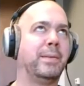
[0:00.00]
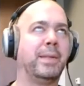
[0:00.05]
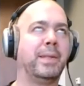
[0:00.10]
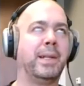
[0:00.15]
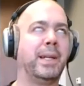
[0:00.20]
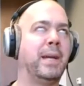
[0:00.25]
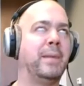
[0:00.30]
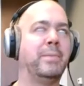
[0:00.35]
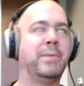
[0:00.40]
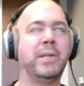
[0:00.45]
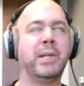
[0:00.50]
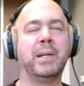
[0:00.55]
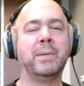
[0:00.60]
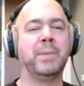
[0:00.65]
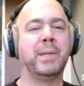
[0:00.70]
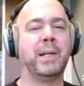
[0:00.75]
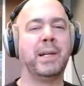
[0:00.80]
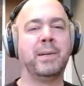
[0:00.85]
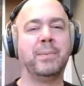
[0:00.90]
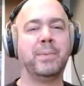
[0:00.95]
the game jam
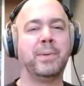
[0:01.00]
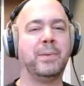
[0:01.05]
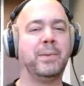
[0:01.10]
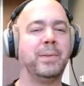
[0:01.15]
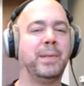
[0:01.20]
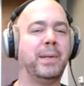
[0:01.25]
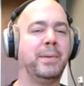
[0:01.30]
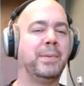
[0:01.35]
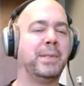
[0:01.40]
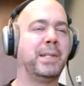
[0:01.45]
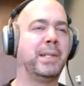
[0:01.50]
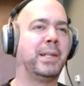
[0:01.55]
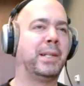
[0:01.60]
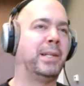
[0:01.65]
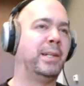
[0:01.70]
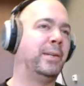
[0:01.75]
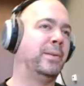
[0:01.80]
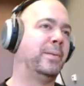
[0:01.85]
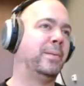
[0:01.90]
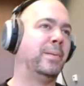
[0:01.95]
to Humble, was like a
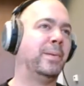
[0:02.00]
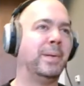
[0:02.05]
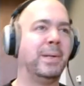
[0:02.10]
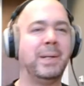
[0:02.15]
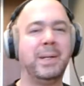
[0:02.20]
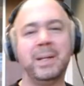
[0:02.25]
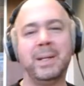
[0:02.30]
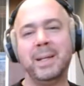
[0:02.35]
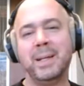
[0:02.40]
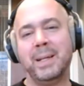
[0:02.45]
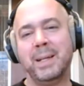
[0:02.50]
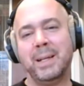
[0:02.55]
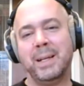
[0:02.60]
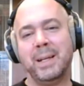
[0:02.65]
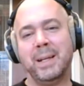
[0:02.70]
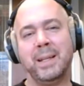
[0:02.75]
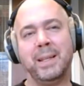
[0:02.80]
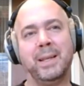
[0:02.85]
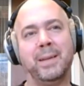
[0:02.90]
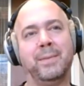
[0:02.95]
year,
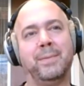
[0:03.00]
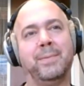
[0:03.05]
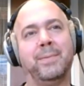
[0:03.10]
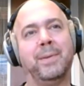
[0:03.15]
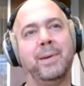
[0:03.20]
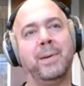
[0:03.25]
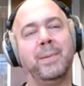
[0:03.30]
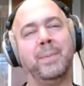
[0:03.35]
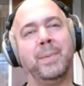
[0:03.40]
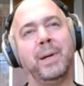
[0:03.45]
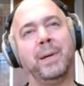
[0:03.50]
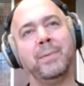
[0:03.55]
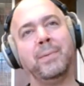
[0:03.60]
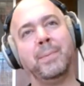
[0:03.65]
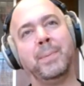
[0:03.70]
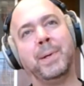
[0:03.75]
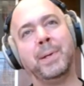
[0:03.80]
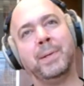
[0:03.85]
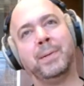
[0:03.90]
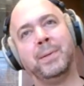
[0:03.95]
and then from Humble
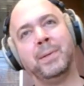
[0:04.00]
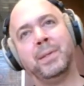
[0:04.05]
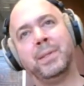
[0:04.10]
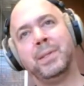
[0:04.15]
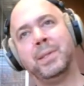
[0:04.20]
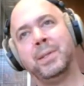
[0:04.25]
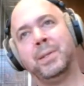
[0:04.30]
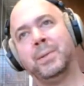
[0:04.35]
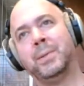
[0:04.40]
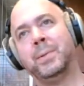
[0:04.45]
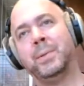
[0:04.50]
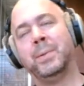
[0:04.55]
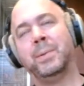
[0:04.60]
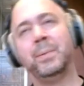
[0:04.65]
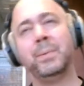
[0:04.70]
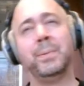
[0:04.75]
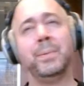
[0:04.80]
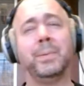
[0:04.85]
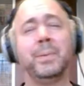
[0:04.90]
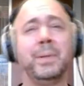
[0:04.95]
Bundle
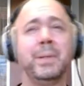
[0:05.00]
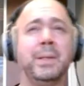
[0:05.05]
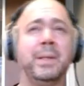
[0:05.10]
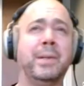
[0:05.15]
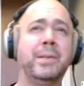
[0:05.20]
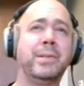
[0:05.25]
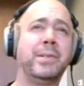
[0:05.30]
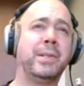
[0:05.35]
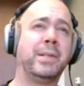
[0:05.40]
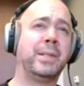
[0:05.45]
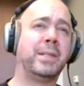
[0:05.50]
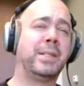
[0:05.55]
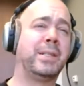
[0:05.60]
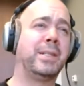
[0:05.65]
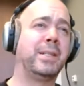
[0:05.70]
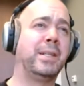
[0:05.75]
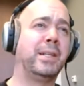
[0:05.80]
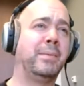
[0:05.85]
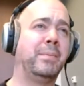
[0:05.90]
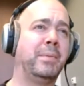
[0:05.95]
to launching on
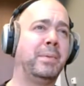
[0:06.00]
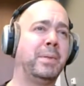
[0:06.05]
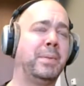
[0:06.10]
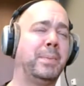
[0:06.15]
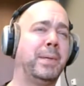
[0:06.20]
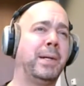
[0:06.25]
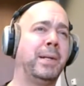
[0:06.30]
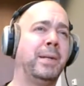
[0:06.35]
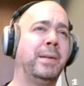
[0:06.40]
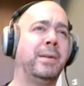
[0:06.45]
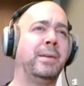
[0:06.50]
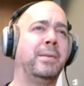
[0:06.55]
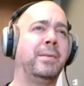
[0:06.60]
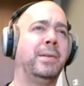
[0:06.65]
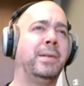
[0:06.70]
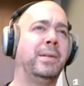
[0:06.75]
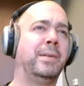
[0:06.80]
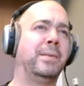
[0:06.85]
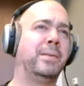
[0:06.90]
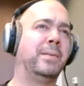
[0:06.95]
Steam was about another
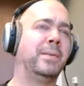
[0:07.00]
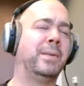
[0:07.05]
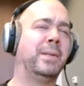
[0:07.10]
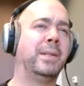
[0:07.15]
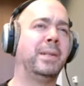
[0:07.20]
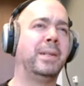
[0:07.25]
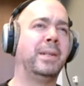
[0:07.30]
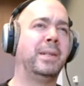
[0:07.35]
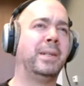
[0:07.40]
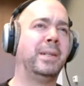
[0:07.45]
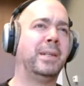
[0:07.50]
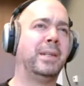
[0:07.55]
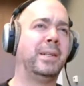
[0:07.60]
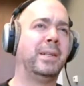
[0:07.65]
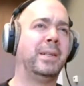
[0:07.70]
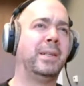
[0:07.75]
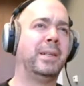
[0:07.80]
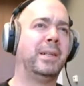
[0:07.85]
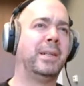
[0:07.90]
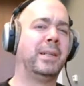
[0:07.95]
year,
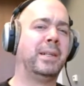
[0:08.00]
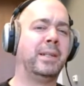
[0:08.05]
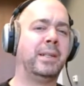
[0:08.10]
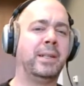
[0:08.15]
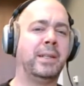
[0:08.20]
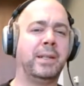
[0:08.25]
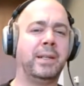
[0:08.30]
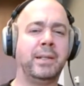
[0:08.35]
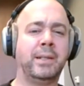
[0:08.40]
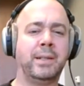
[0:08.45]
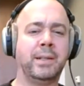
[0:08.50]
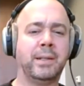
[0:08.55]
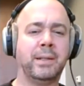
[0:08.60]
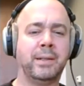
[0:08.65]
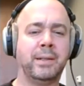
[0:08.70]
and then